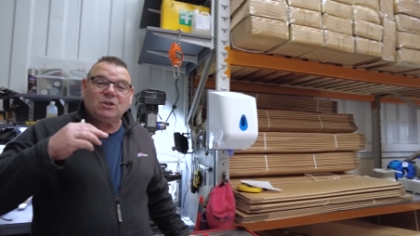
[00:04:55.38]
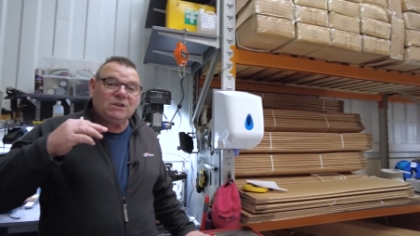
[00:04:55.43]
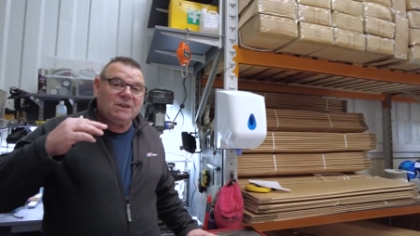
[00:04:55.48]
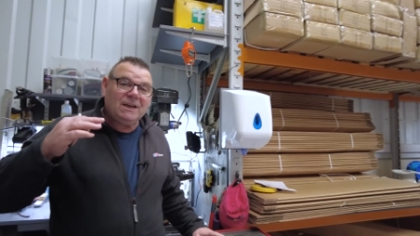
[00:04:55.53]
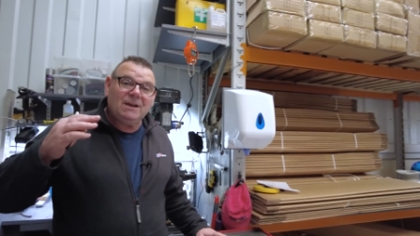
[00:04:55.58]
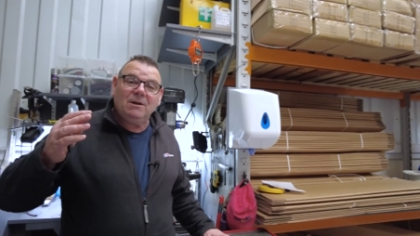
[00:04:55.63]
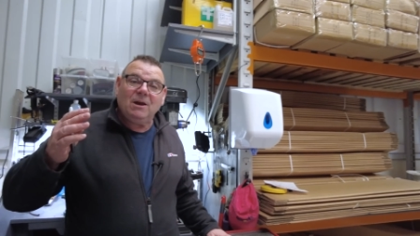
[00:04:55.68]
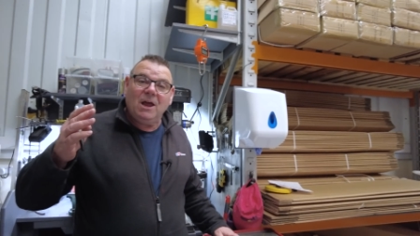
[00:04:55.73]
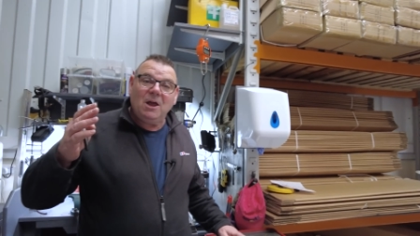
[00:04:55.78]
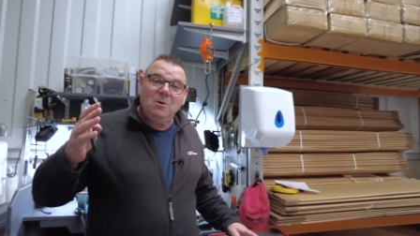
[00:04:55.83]

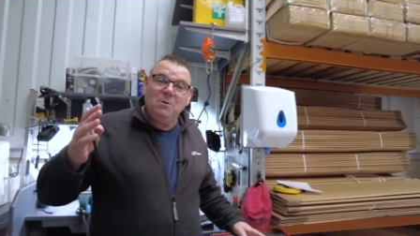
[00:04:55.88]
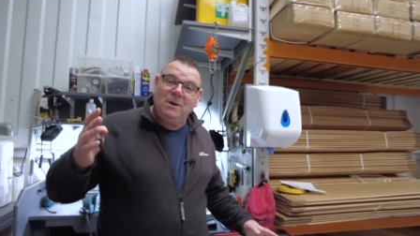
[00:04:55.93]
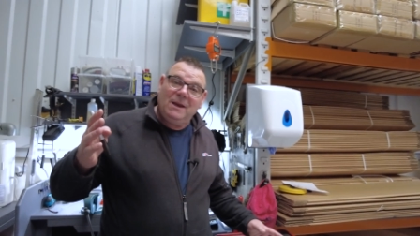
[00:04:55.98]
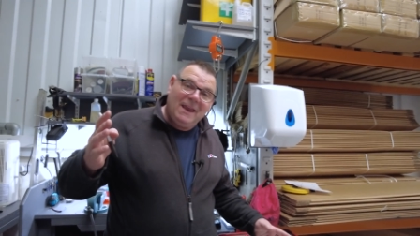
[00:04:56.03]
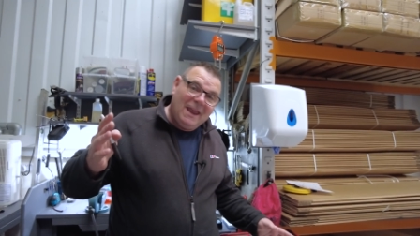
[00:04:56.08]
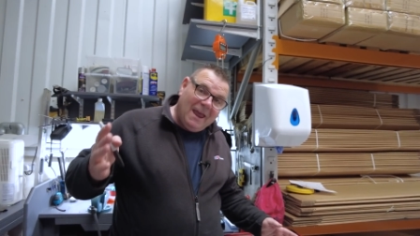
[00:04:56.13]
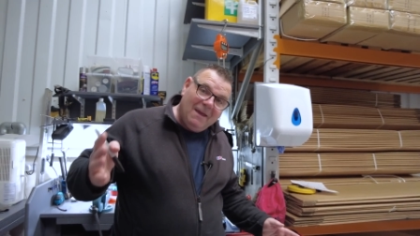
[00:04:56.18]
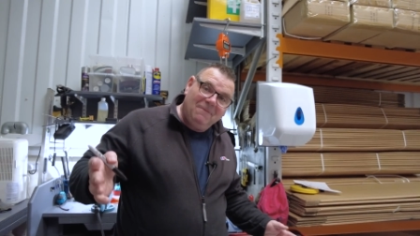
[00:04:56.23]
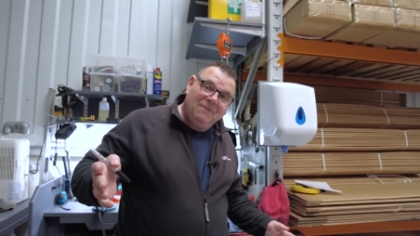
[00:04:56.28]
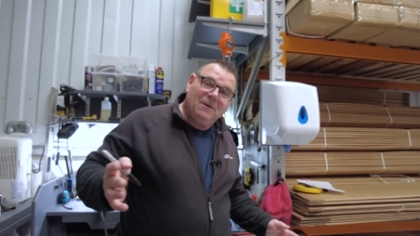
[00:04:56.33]
still
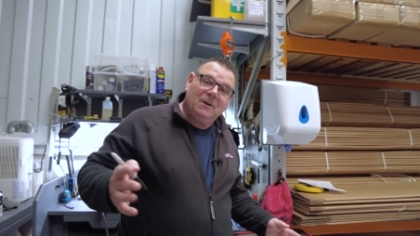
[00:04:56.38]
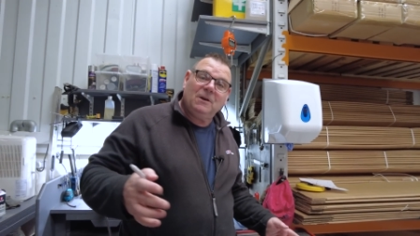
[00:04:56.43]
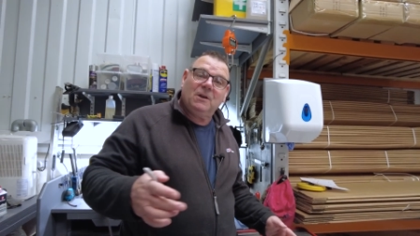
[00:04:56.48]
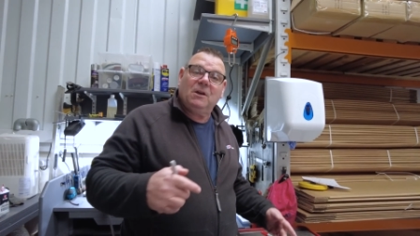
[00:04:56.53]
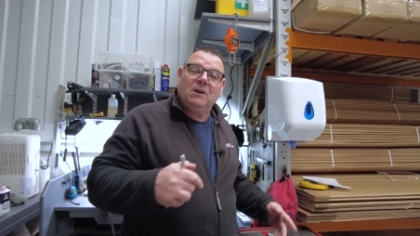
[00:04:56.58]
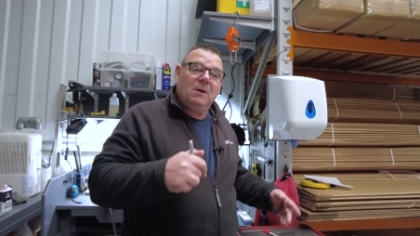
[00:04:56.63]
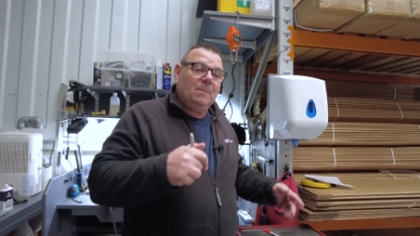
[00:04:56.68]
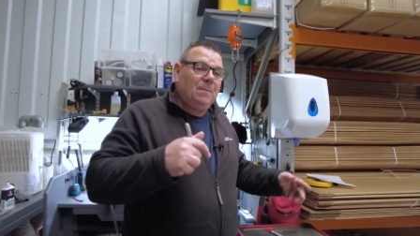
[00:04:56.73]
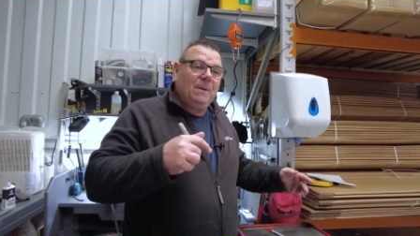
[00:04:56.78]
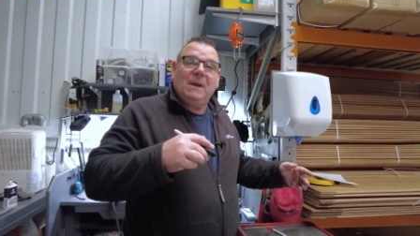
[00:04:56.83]
only ever
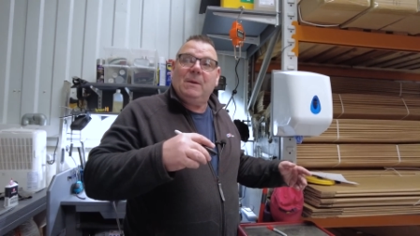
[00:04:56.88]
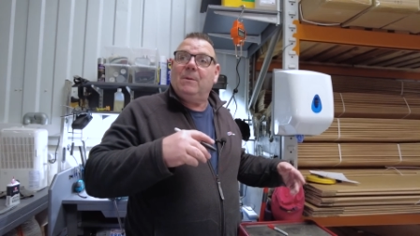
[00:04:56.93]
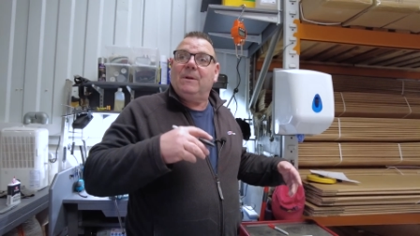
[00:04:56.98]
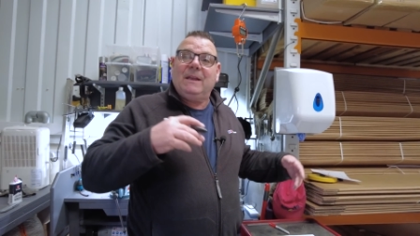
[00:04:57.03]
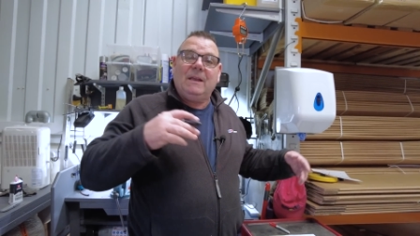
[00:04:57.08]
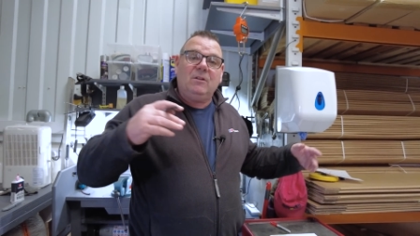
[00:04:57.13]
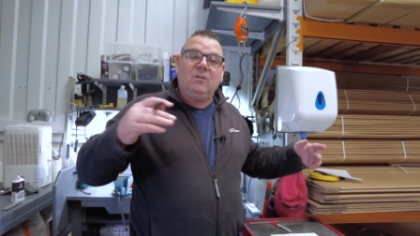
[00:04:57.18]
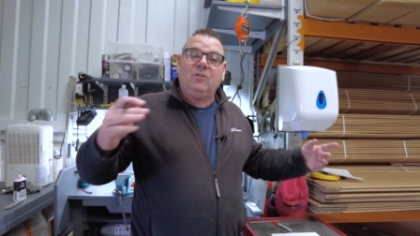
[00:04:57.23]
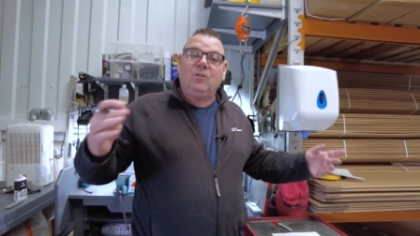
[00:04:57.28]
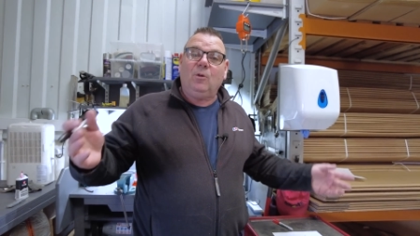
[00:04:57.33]
going to be
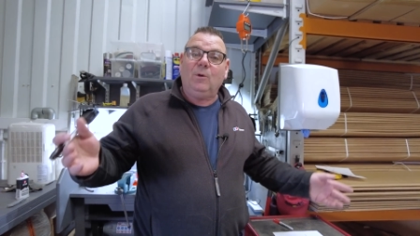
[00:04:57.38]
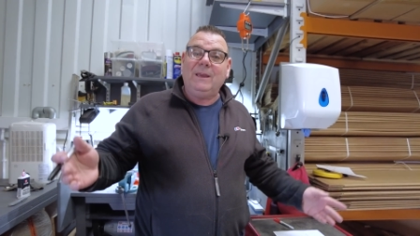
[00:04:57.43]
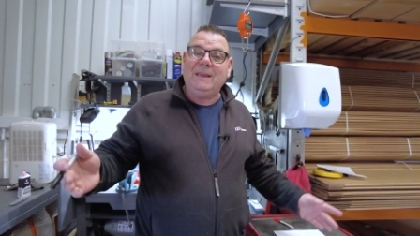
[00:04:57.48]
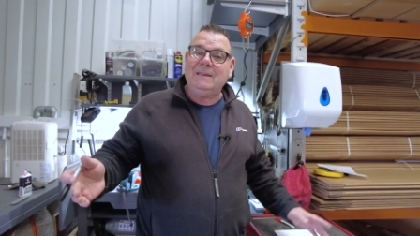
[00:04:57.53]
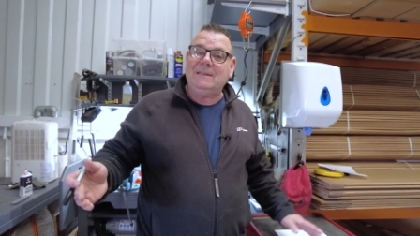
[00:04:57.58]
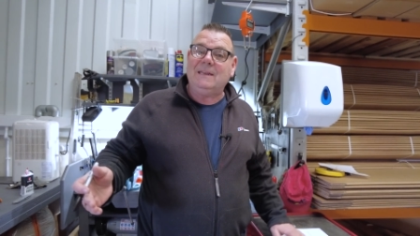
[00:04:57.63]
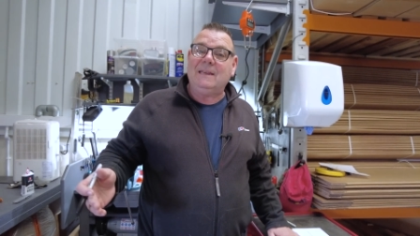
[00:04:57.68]
within 3